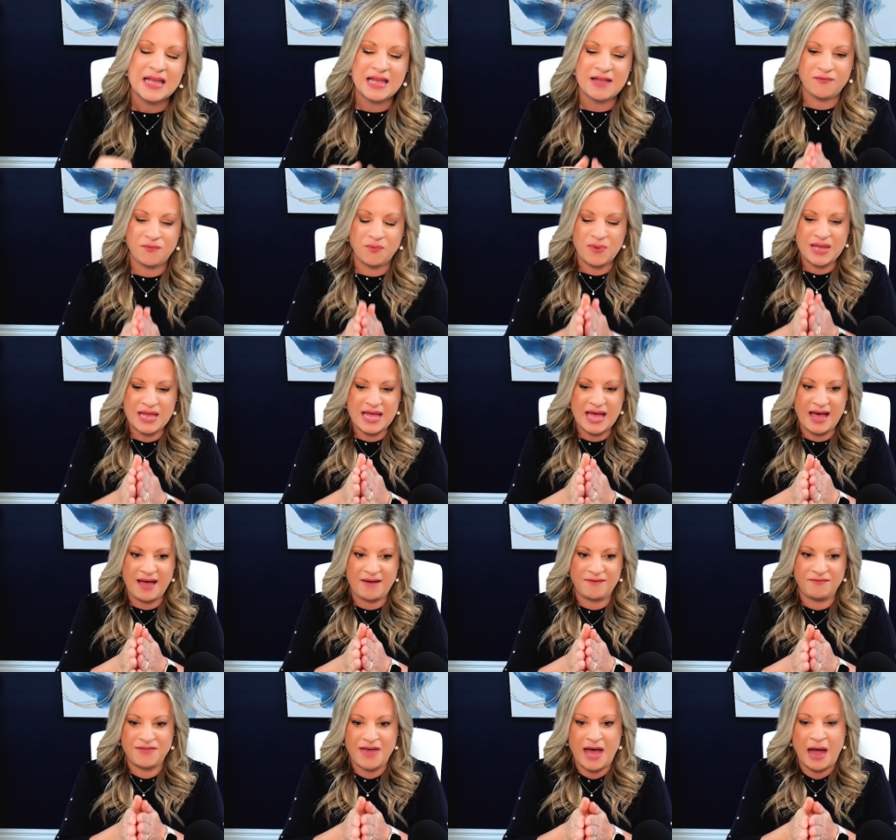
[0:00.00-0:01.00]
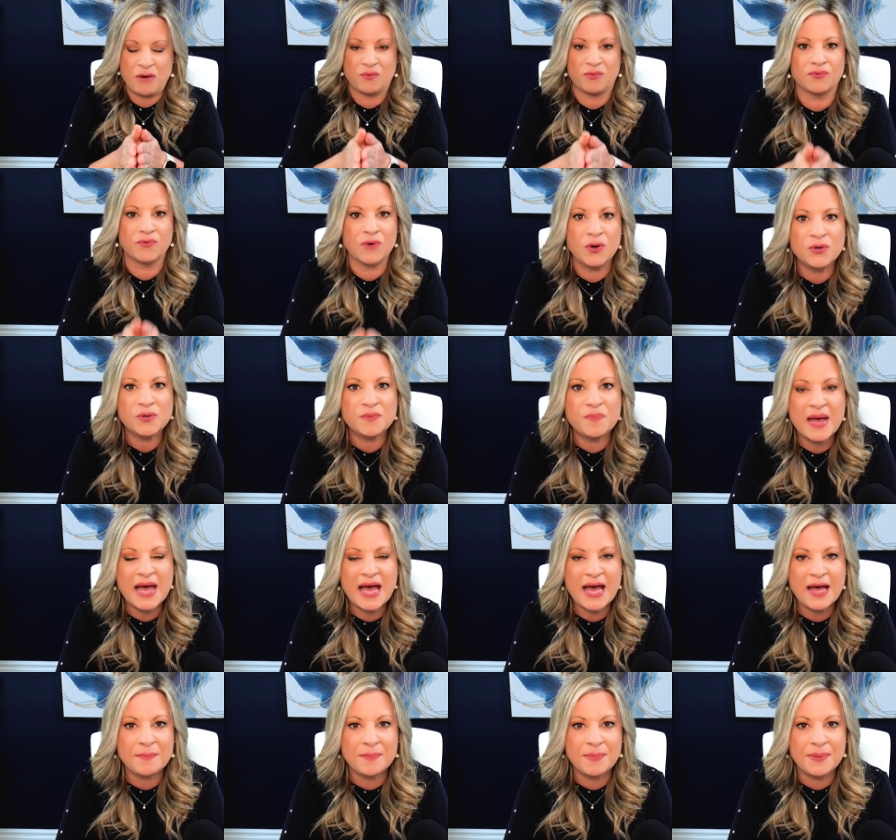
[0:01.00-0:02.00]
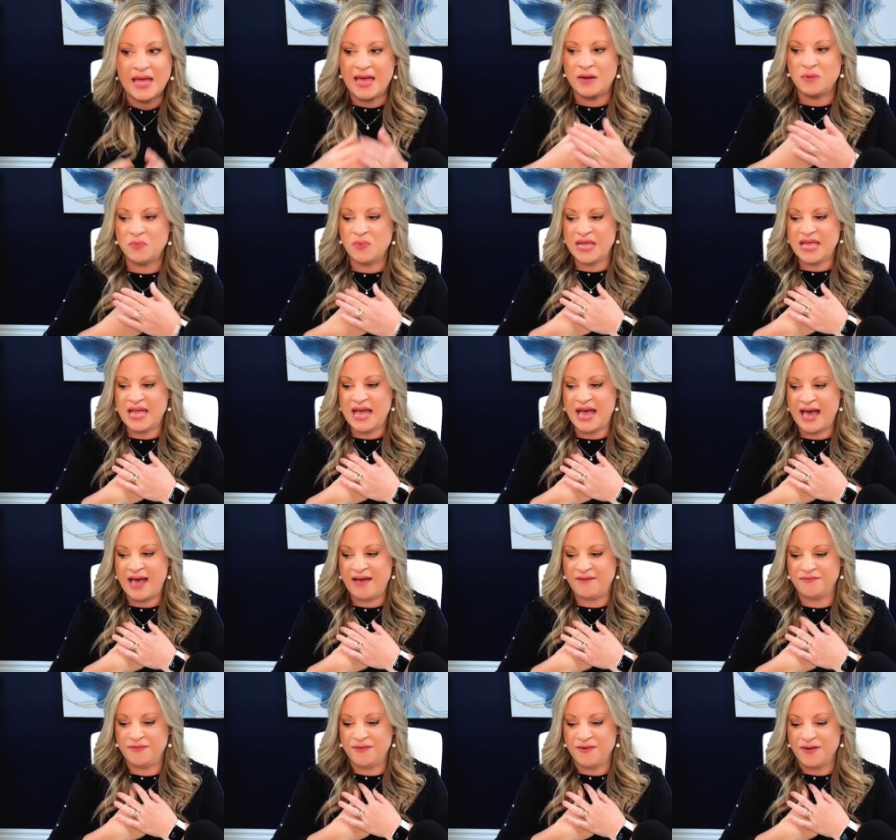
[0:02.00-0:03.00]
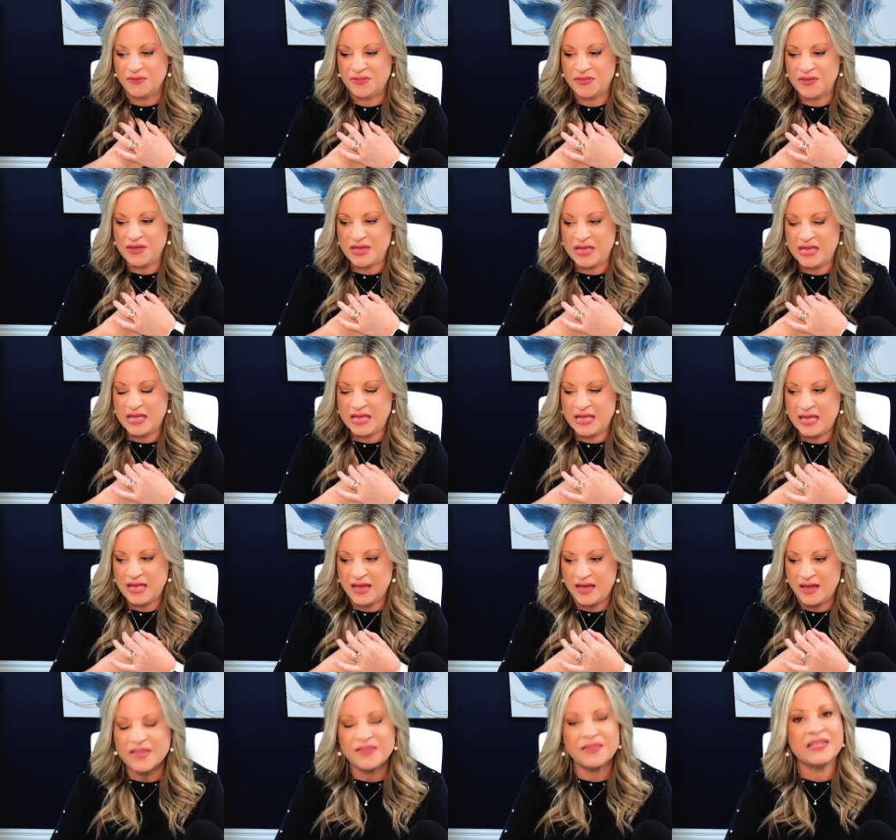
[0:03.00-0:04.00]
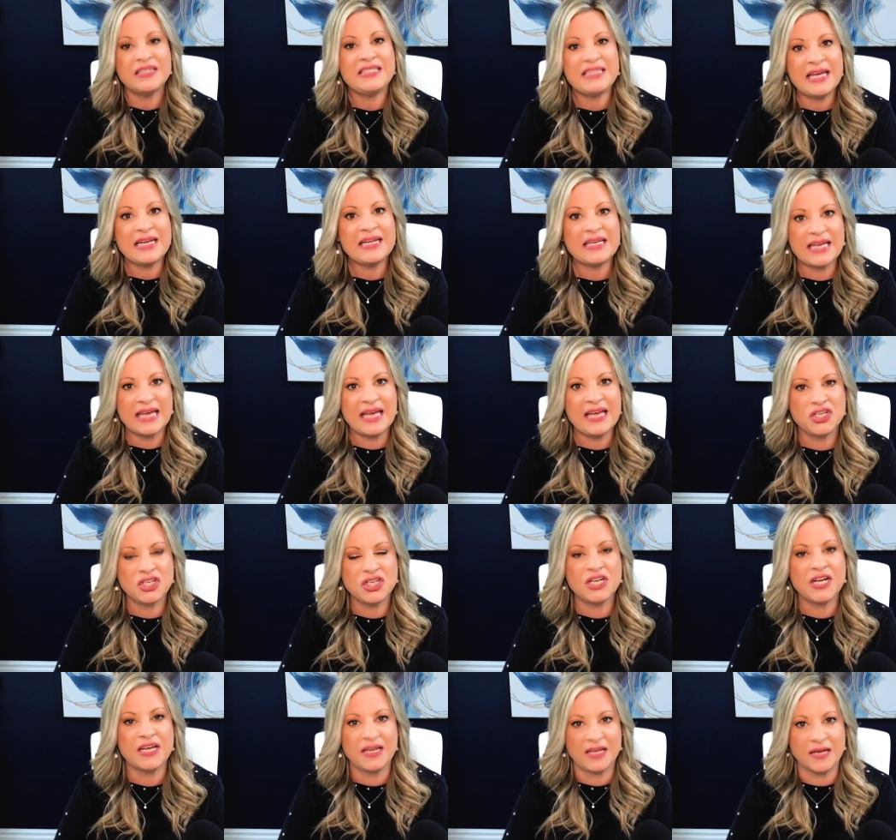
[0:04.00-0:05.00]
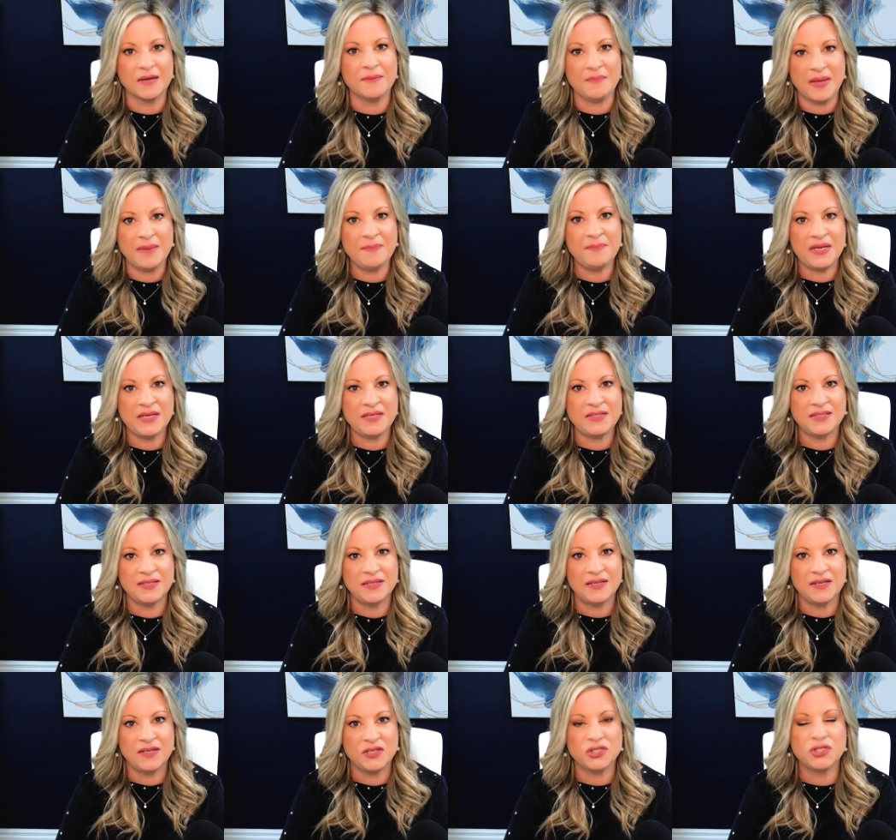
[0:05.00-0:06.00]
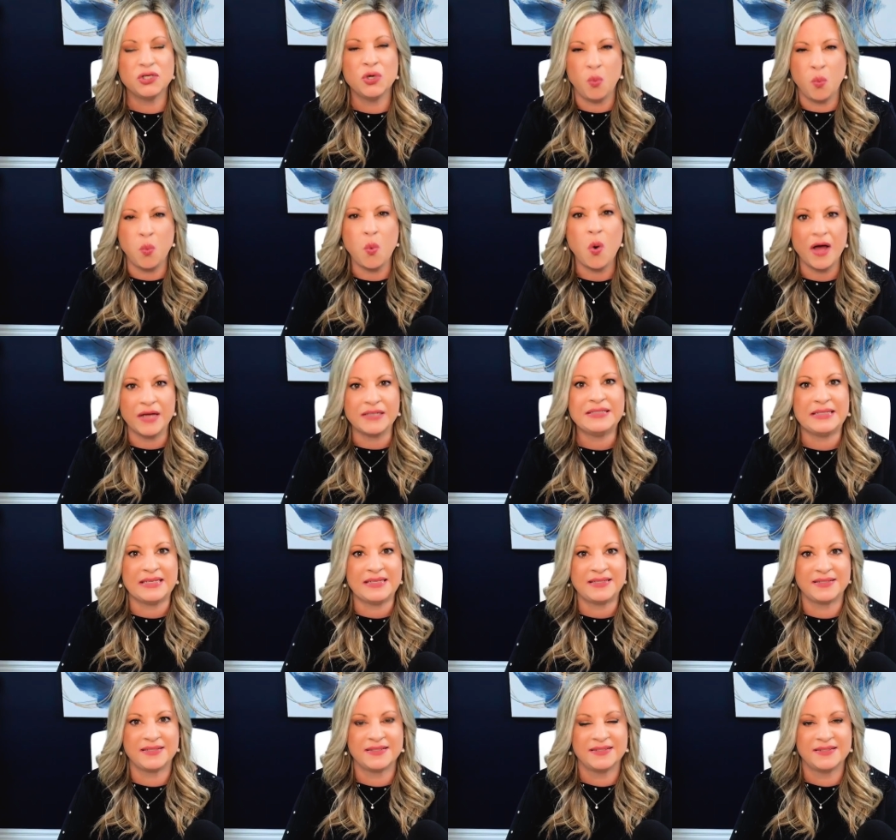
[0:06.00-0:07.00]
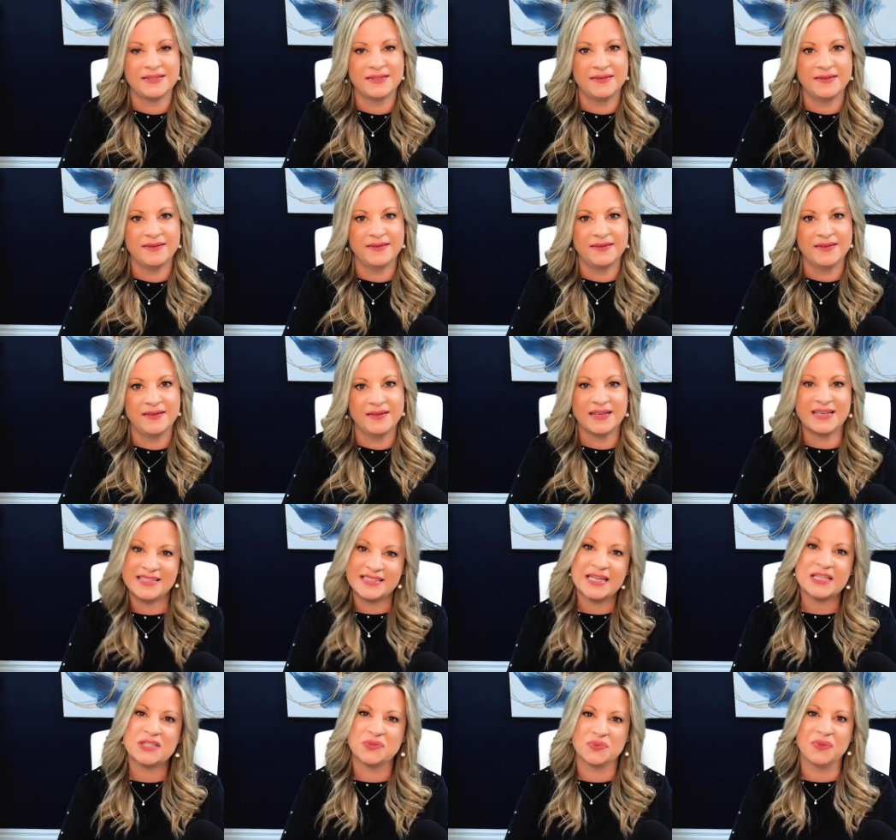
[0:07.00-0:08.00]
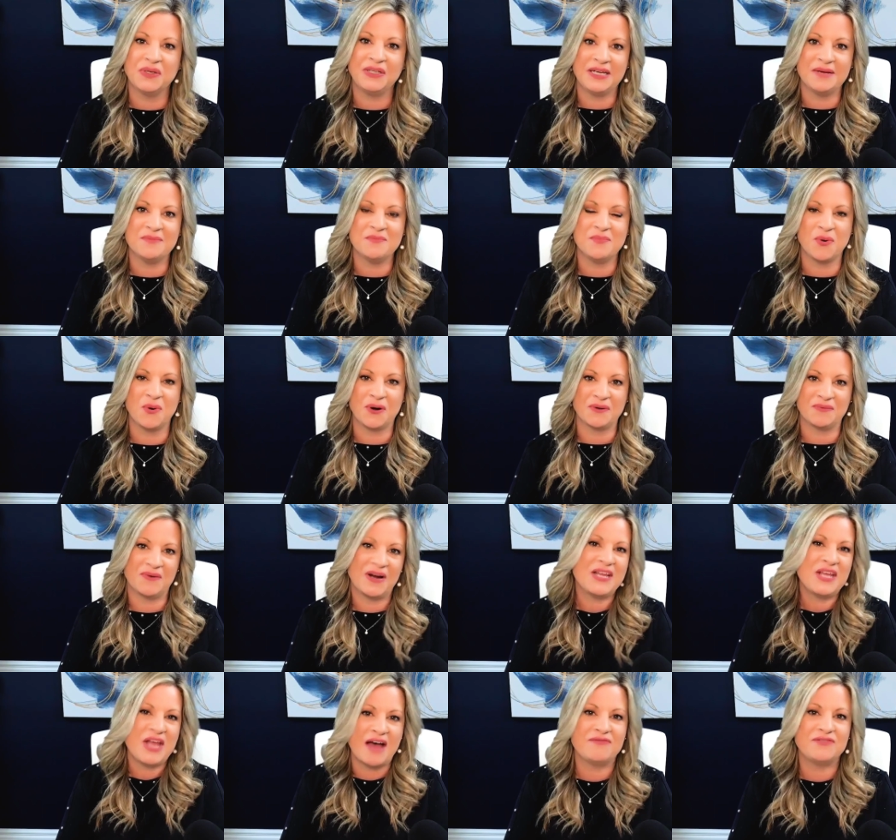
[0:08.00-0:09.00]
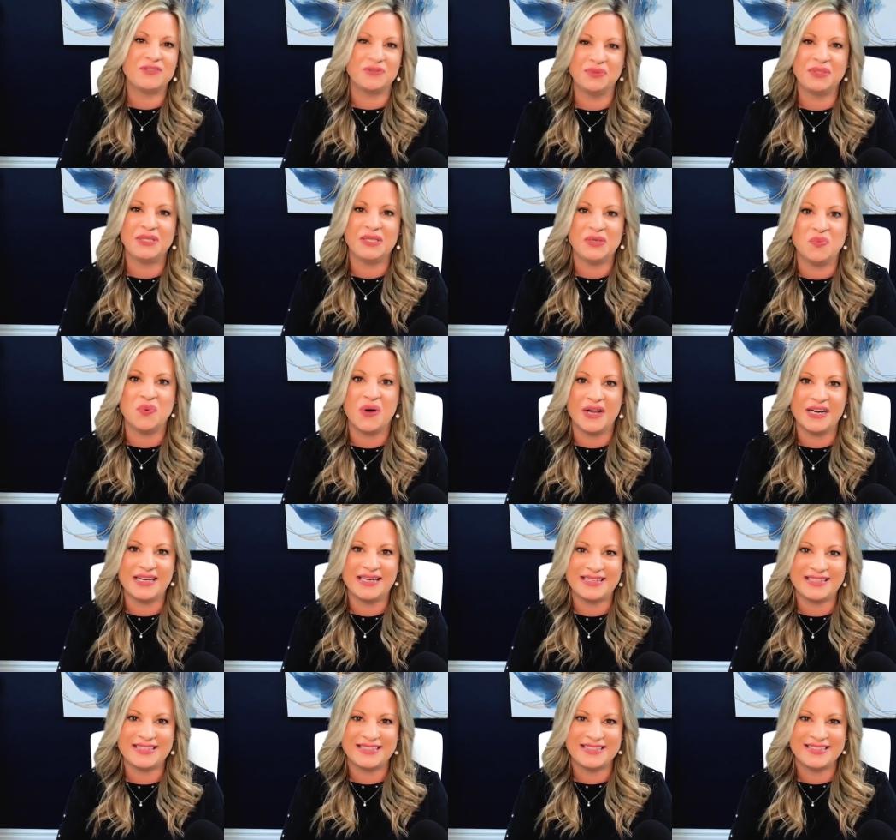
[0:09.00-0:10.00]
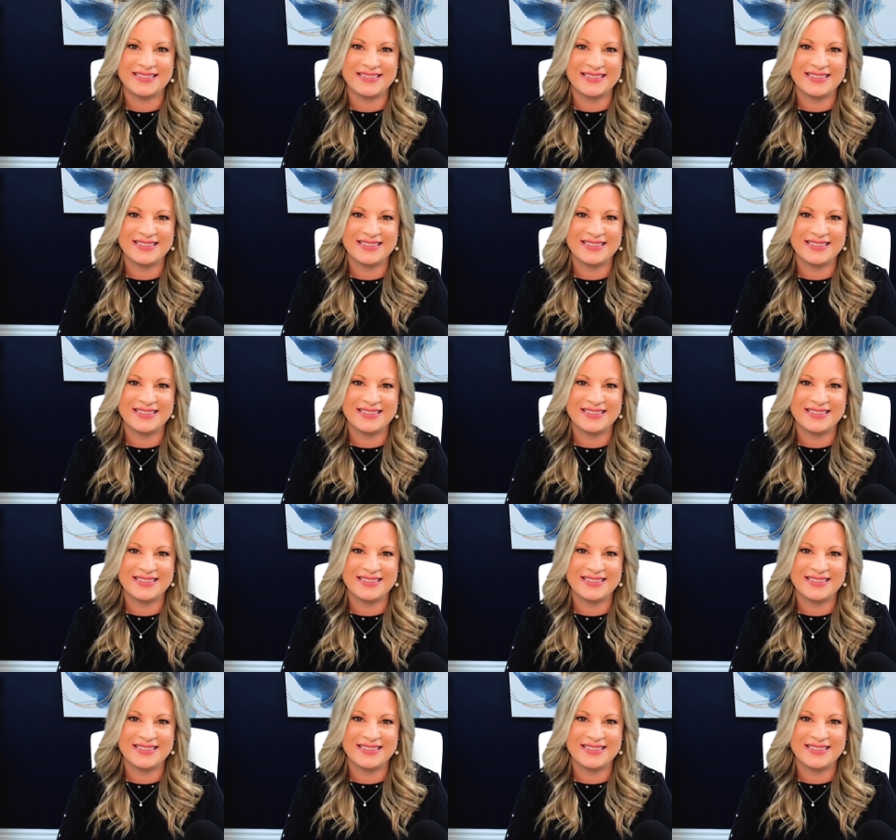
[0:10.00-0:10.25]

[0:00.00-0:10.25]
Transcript: if we have that roadmap and we have the the dedication and commitment to want it because that's really important, right? You have to really want it.